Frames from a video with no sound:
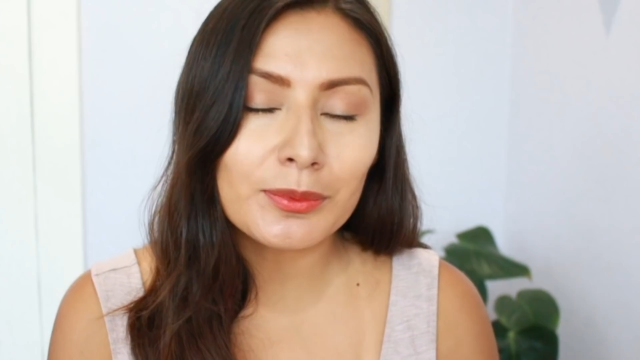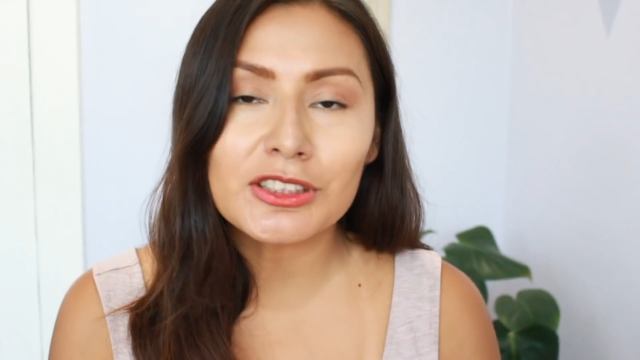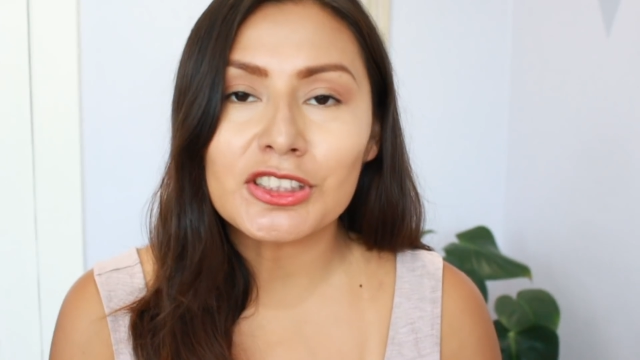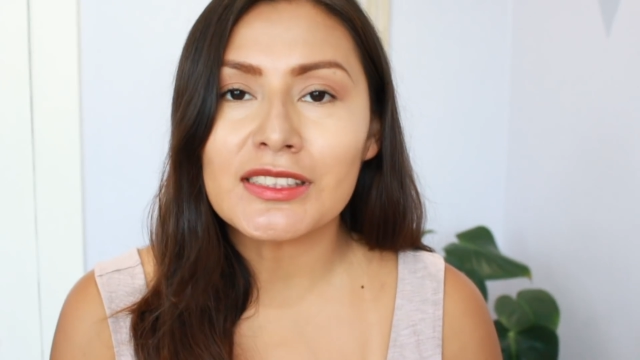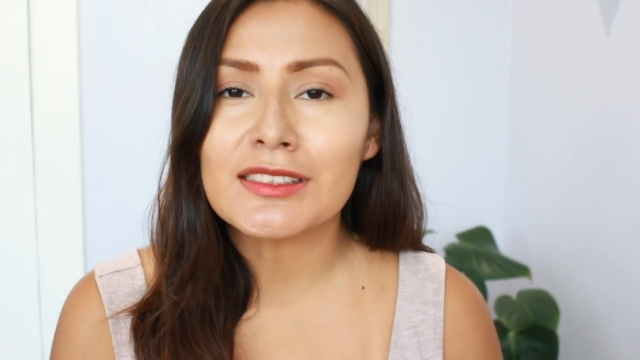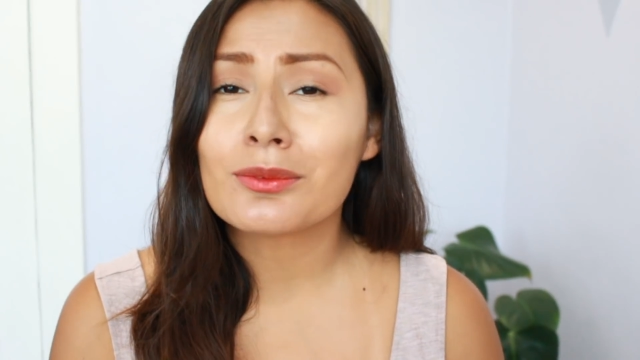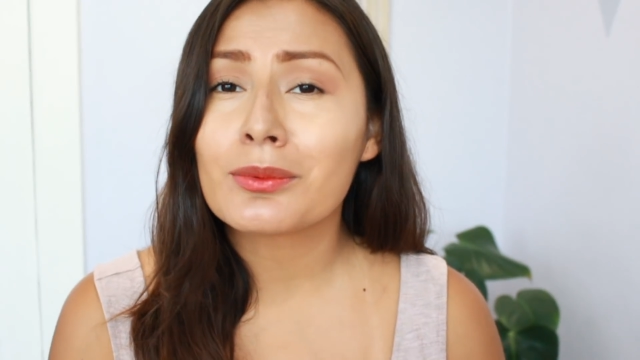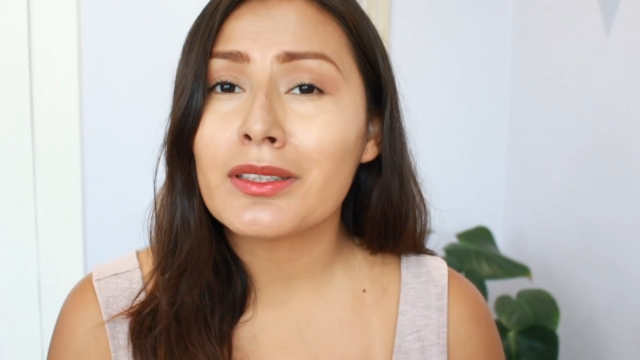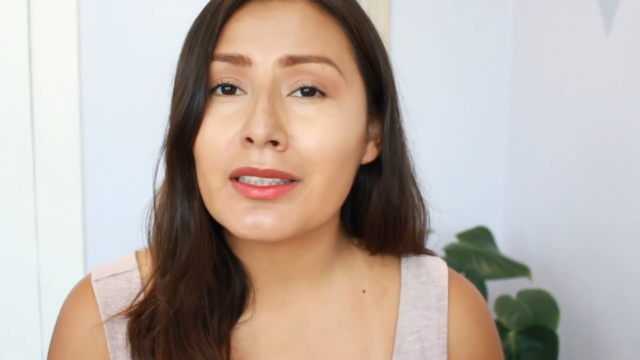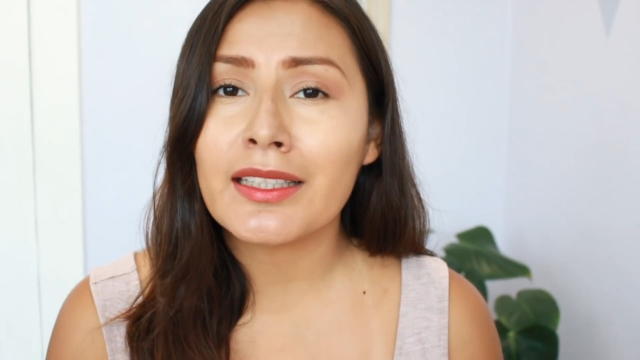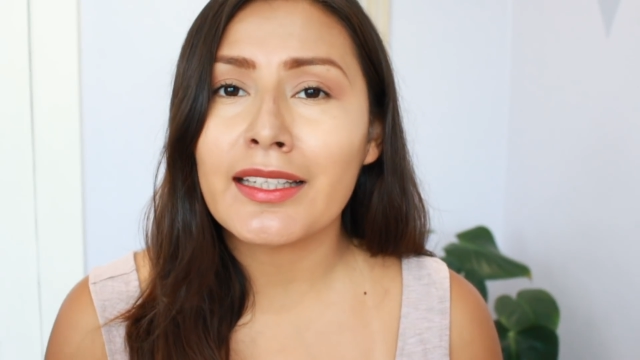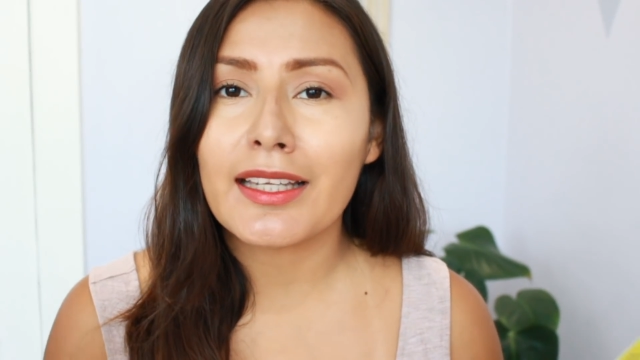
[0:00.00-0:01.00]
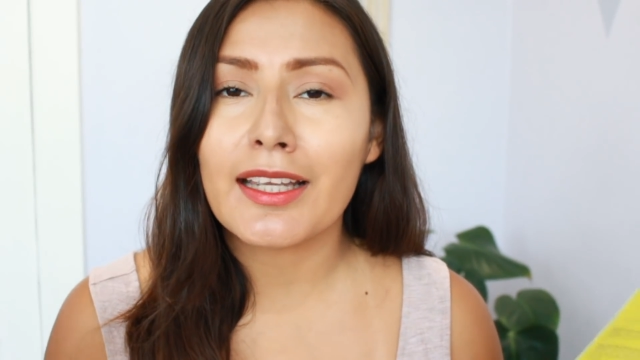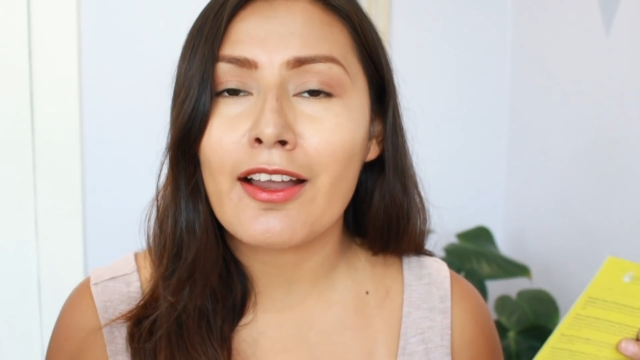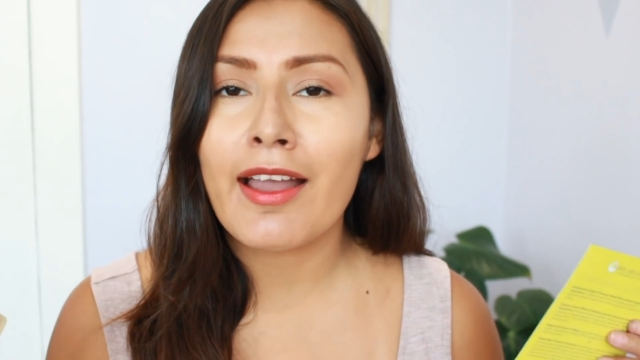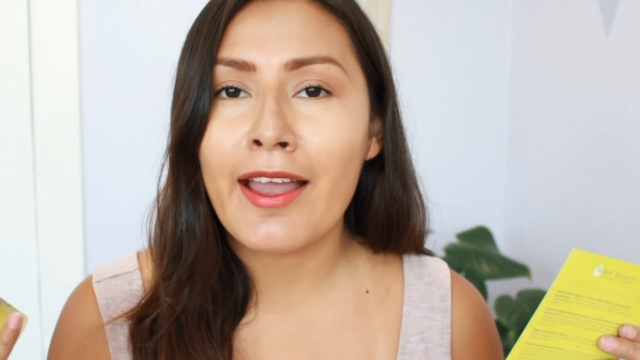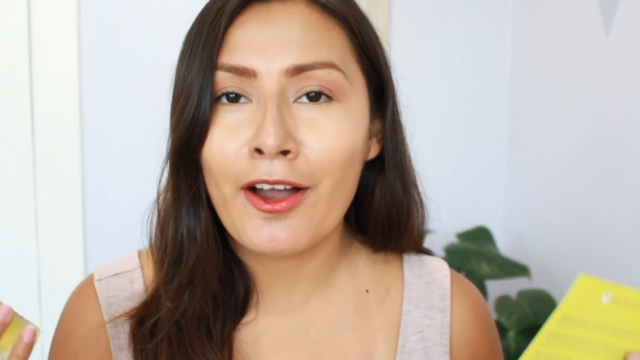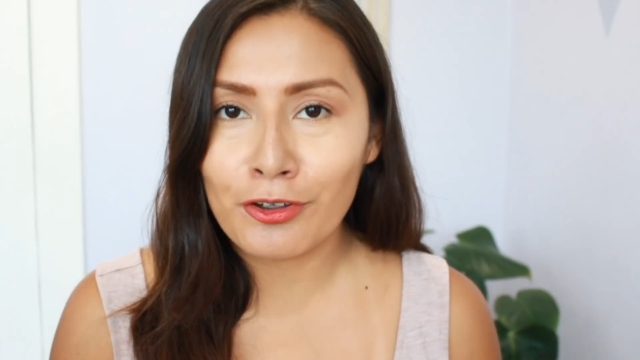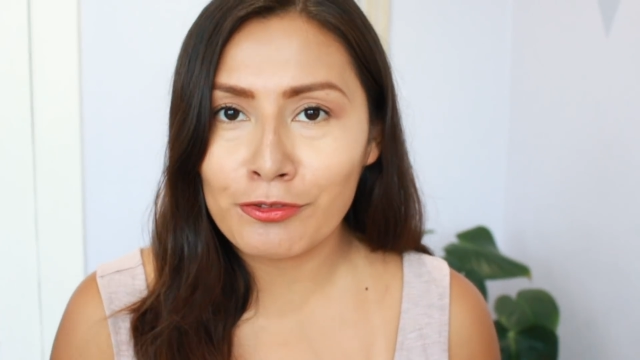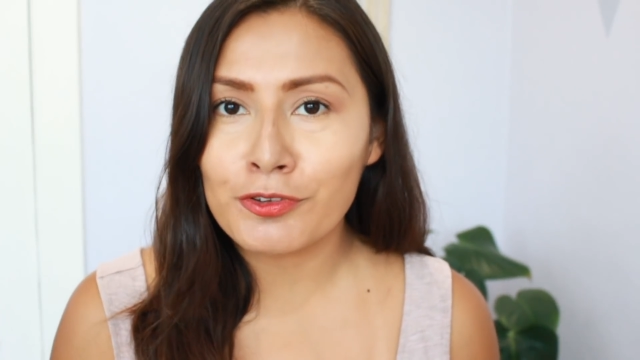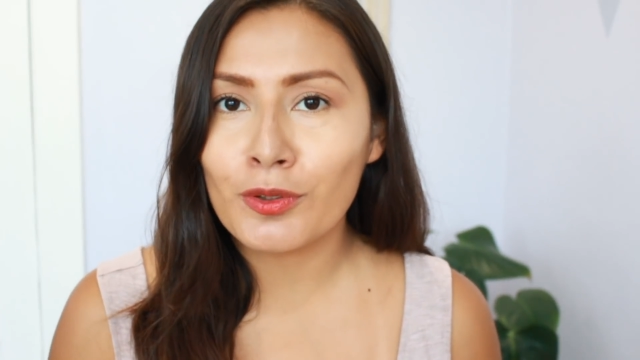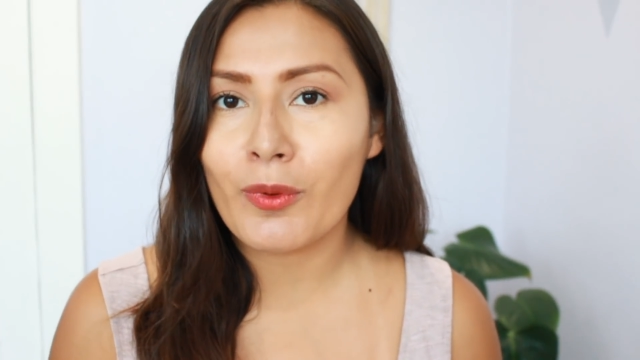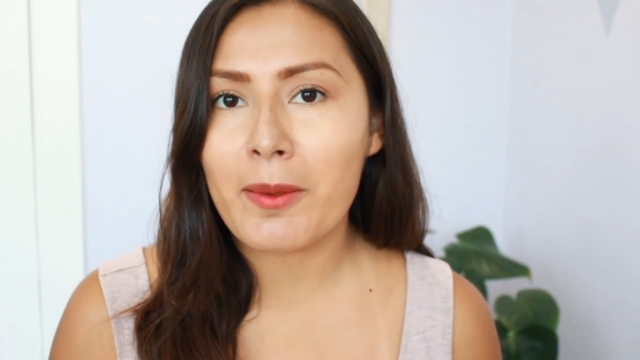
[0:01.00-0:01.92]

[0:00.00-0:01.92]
which is a really helpful